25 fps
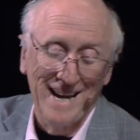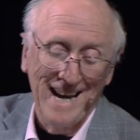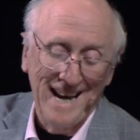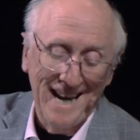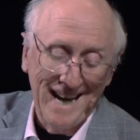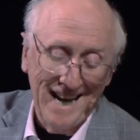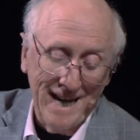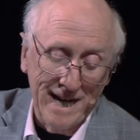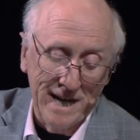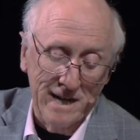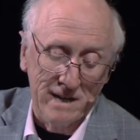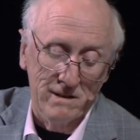
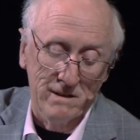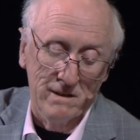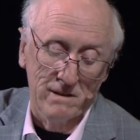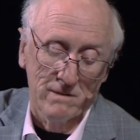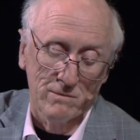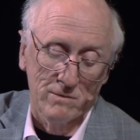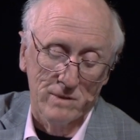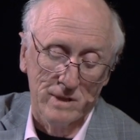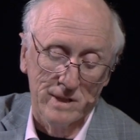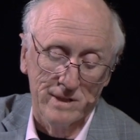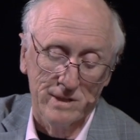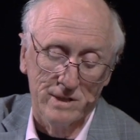and
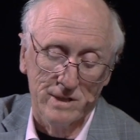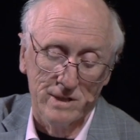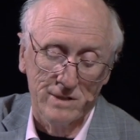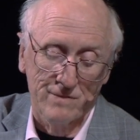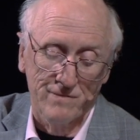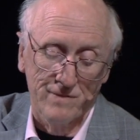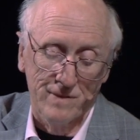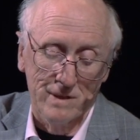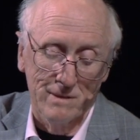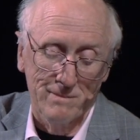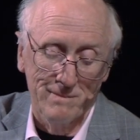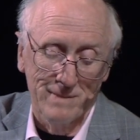religious
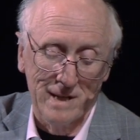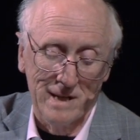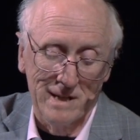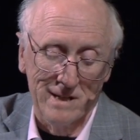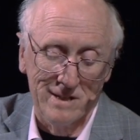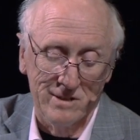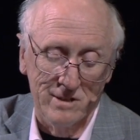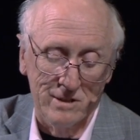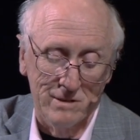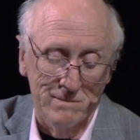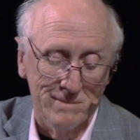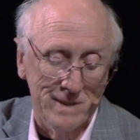
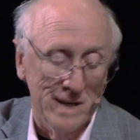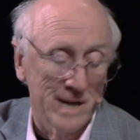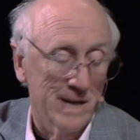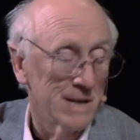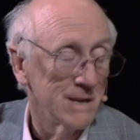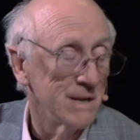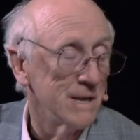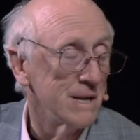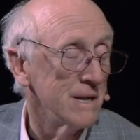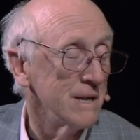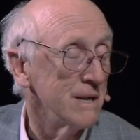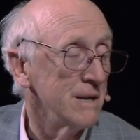fundamentalism had
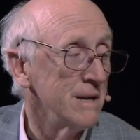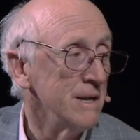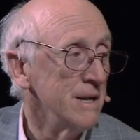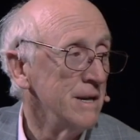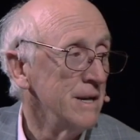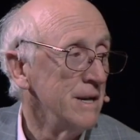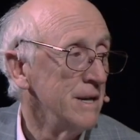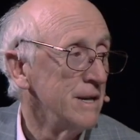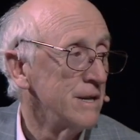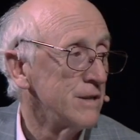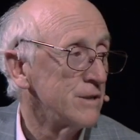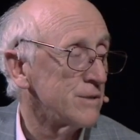on
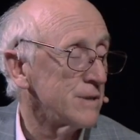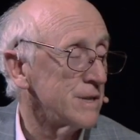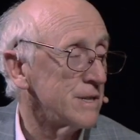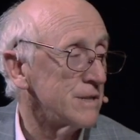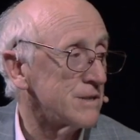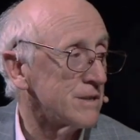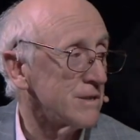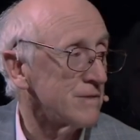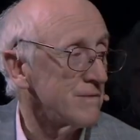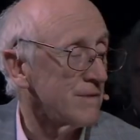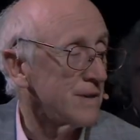trends in